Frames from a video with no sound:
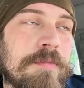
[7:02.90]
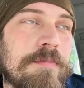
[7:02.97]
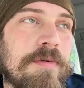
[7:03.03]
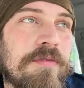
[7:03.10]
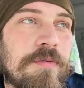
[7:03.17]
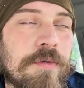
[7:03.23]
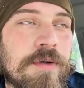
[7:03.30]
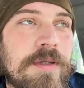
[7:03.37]

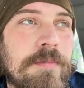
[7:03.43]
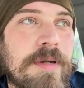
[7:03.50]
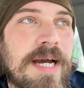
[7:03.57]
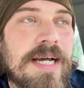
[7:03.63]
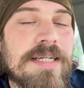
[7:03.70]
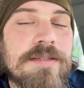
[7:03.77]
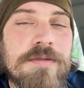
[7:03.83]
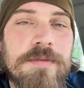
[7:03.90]
before he
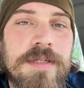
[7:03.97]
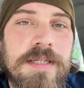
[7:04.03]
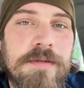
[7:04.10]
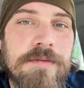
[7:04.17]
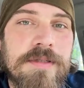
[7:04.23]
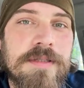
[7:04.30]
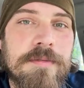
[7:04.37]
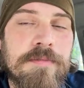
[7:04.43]
passed, when he
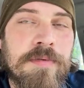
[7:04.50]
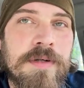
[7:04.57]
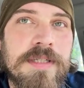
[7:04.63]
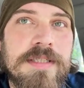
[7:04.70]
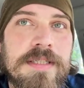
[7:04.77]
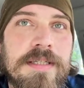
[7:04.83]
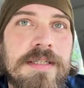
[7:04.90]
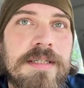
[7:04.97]
was in
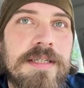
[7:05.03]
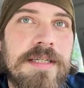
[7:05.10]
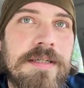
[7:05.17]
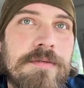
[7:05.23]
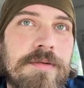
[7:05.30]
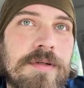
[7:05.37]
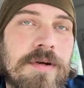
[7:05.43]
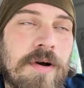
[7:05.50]
prison, he
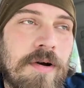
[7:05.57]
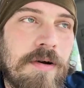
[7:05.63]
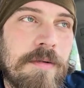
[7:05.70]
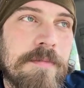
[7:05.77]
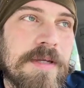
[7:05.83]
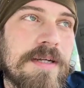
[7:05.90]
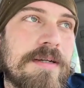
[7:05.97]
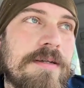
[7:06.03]
would call
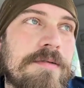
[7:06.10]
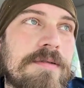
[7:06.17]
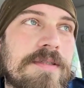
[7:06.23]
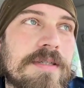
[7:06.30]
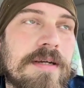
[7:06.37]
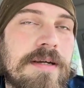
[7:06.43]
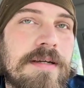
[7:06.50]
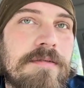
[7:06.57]
me and he would
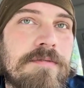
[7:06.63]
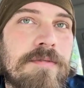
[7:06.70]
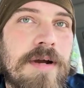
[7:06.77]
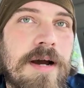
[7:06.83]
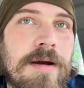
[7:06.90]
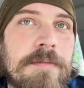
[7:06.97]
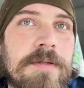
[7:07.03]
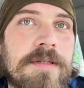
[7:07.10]
say,
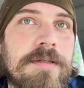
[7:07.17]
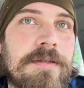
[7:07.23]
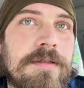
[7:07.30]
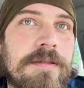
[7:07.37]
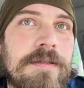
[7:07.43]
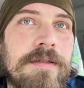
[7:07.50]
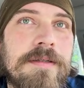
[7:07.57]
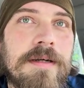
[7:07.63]
"Ravi,
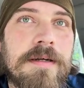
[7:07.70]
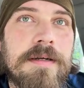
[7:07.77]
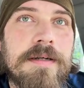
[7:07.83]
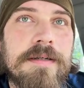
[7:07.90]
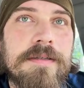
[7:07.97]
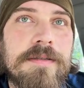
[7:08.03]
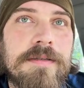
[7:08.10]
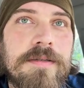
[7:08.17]

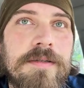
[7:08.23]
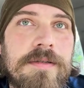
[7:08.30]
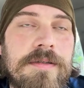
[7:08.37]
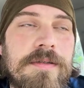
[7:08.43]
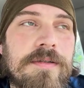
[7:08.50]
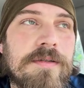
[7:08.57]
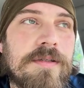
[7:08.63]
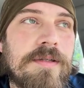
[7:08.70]

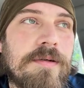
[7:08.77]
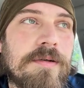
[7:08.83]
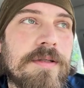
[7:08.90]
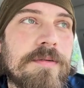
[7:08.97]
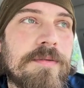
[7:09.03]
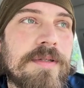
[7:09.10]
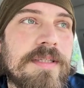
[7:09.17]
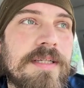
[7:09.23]
you're the only
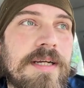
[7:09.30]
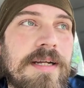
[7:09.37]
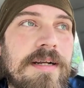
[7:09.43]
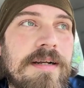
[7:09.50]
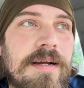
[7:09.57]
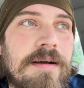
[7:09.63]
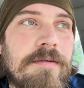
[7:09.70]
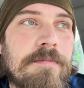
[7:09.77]
one that
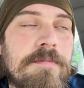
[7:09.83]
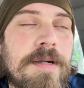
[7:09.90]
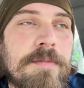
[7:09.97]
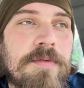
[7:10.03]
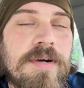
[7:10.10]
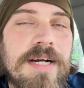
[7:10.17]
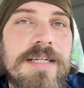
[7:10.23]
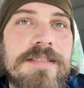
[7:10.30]
I
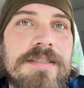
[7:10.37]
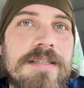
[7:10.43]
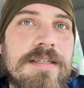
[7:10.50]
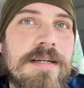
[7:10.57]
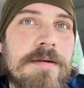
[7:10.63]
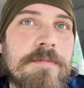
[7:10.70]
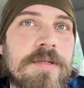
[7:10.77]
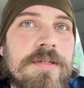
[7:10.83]
memorized the
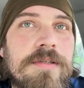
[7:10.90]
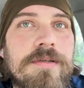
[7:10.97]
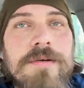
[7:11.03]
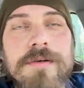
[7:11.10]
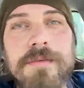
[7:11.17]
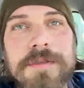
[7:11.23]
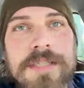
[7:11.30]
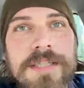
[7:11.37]
number.
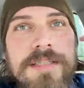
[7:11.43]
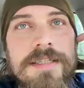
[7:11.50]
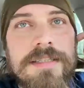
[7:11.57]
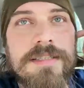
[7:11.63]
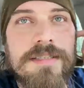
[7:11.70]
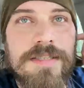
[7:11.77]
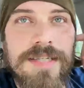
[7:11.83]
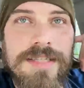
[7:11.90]
You're the only
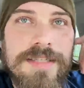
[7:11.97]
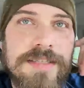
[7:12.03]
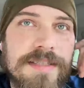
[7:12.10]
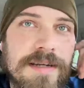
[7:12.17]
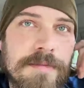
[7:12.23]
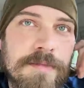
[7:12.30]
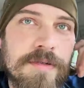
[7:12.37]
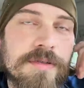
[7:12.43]
one that doesn't
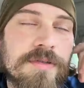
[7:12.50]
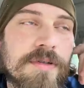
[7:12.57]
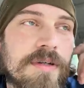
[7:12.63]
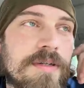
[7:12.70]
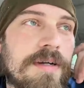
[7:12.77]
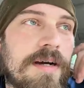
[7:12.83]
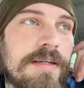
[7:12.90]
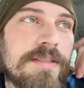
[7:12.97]
change his
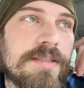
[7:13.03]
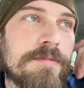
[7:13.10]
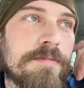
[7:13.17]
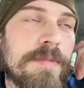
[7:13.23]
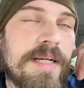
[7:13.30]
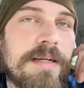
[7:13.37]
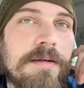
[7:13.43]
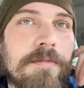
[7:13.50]
number." So
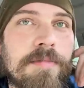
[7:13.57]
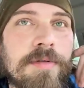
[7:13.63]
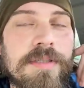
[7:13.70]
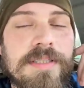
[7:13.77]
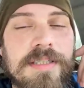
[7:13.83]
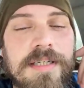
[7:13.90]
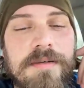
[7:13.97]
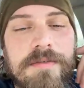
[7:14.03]
I just made
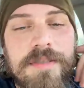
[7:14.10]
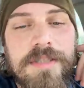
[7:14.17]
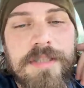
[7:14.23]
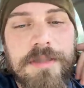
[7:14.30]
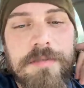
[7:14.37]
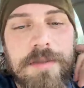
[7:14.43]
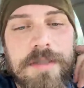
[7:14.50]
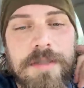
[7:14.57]
it a point to
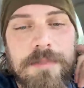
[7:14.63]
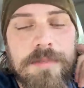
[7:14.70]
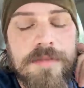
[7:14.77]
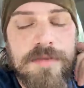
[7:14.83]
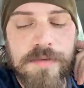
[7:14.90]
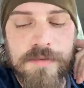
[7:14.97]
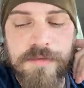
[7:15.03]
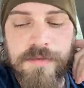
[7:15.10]
never change my
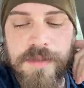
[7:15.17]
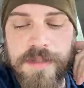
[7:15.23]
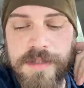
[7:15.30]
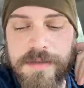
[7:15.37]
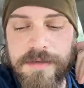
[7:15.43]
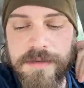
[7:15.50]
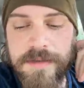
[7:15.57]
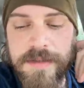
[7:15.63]
number. So
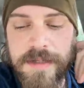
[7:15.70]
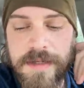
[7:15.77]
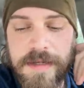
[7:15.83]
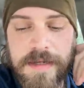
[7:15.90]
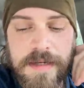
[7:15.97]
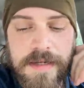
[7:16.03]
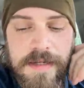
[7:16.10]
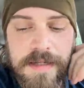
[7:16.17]

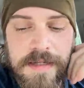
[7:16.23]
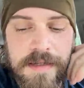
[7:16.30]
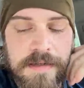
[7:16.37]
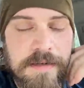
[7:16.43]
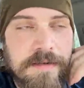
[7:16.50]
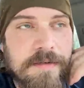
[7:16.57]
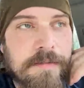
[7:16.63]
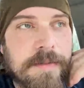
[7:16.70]
friends,
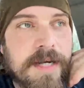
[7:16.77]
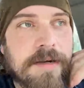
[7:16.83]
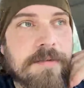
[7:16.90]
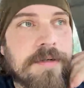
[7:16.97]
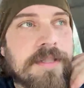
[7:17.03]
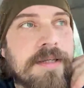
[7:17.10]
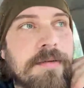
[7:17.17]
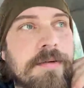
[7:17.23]
you know, no
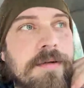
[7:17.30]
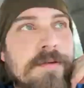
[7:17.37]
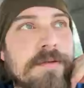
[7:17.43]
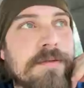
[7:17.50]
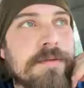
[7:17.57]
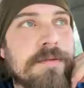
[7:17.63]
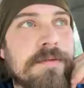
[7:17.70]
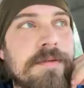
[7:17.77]
matter what they were
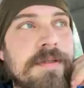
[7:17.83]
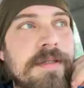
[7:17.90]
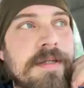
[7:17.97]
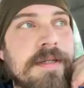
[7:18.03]
going through,